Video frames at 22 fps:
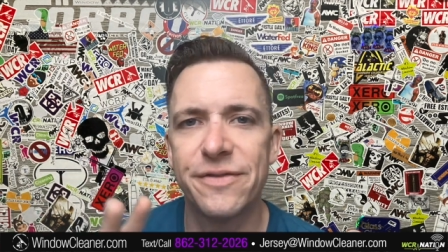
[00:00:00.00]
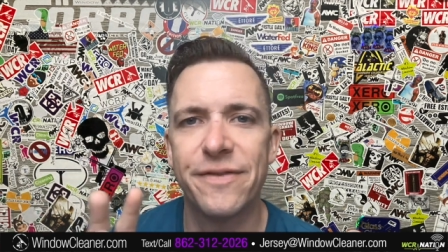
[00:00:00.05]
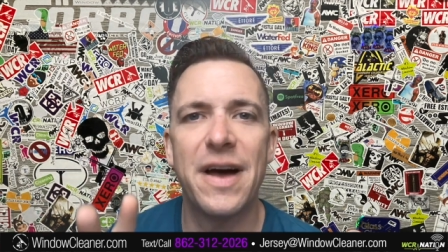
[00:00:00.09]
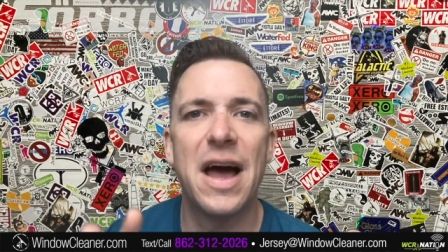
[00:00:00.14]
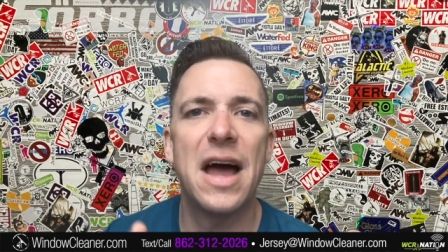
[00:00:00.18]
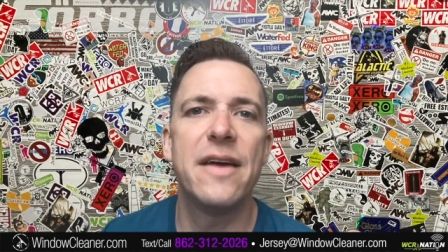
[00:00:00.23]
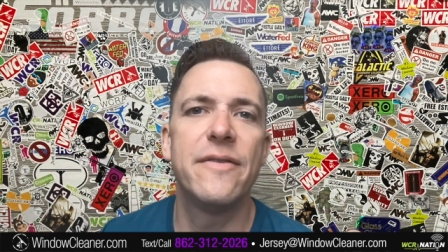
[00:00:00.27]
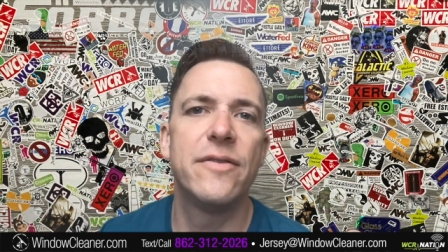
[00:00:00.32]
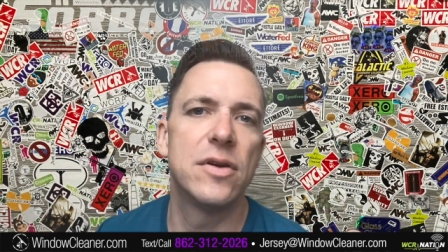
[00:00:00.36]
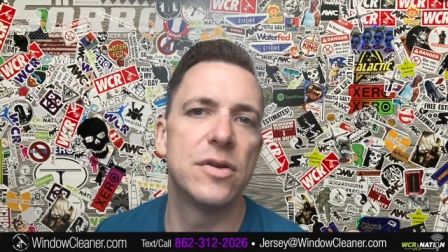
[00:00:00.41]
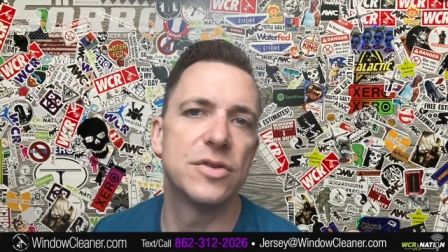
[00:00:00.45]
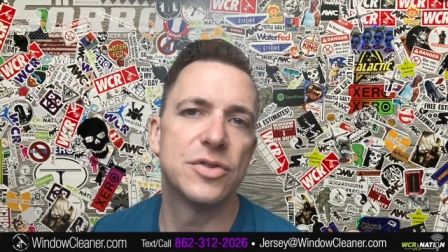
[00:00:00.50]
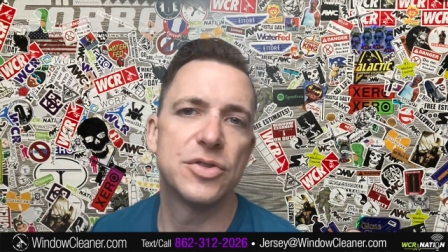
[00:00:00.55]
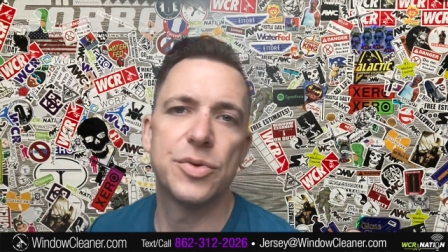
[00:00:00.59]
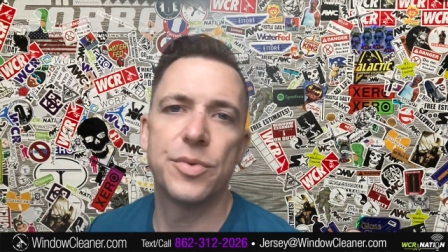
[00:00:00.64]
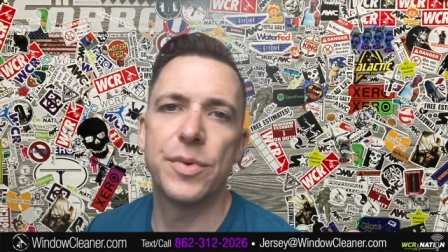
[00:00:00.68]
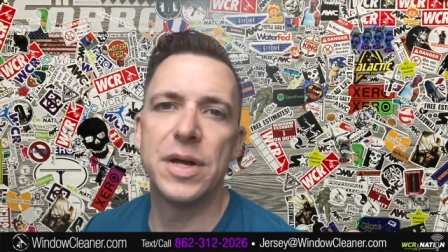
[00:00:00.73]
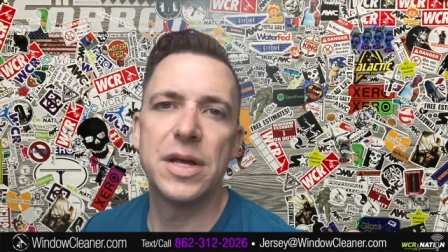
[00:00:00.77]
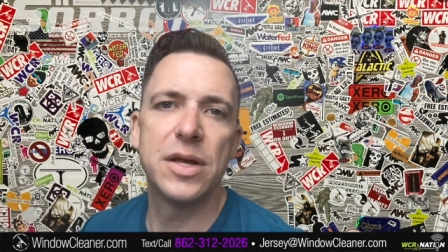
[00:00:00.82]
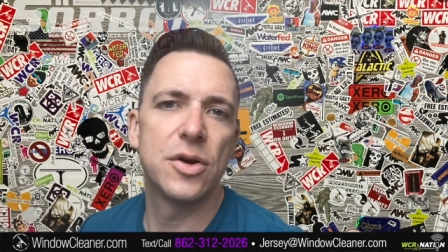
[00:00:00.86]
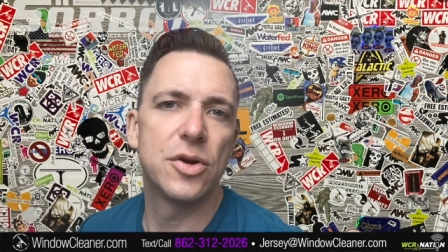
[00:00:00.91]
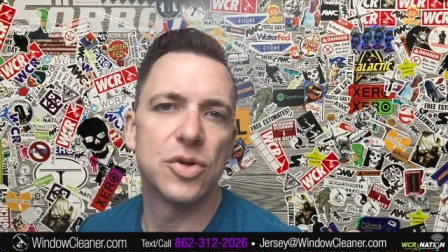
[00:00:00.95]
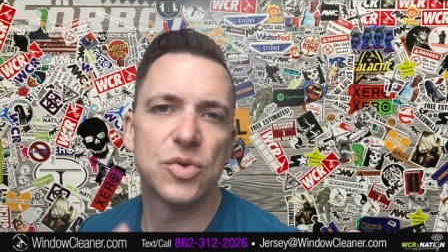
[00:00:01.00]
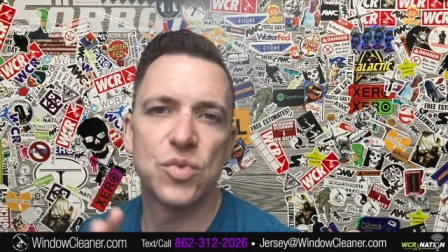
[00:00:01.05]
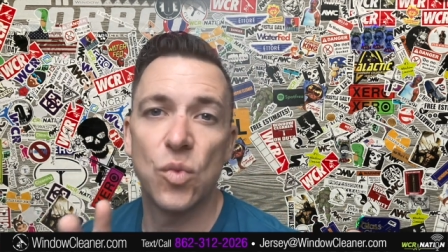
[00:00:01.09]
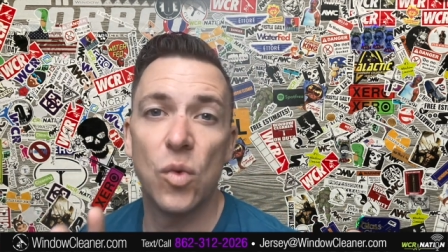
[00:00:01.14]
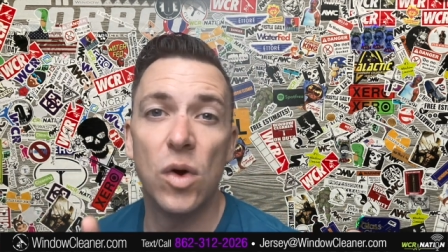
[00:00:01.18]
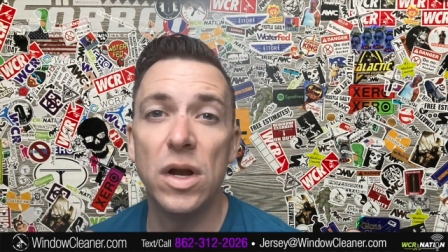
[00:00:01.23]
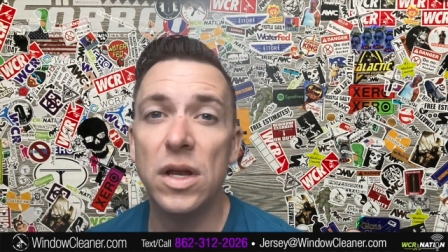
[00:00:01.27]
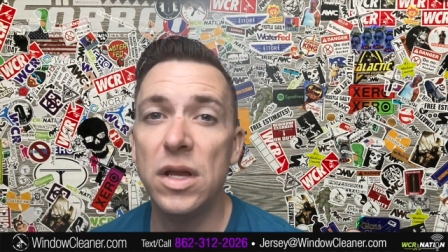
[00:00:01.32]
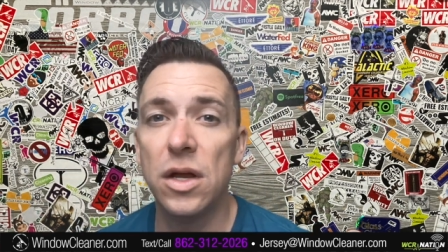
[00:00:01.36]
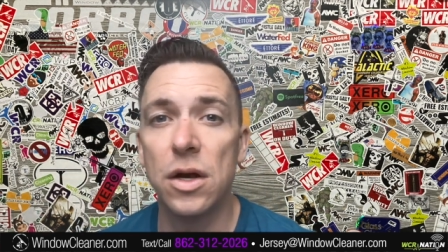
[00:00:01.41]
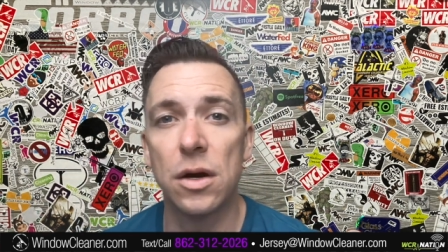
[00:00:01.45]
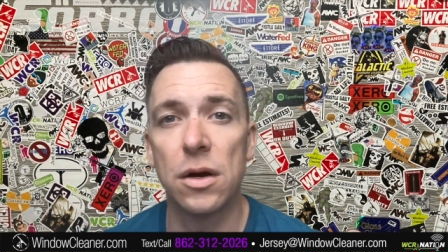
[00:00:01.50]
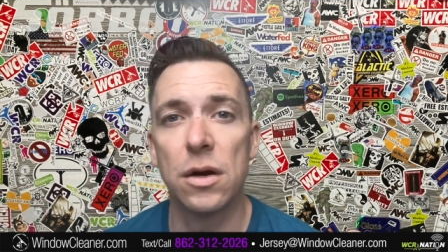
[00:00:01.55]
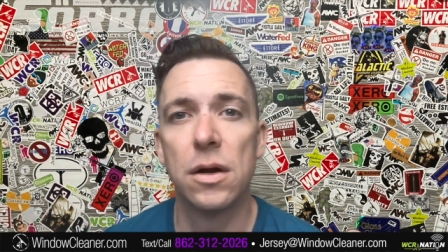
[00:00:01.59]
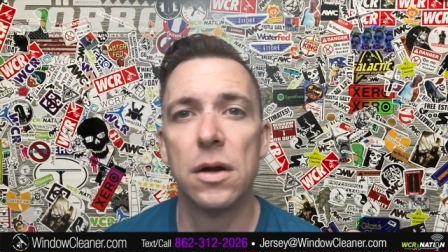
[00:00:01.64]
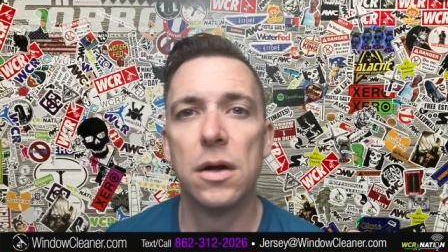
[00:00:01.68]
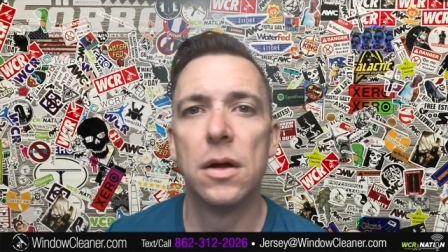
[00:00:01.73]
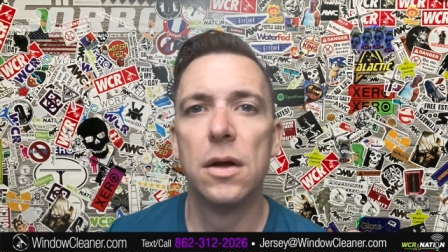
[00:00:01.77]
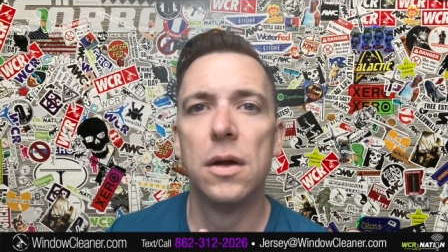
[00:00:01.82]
five years, three years, one year,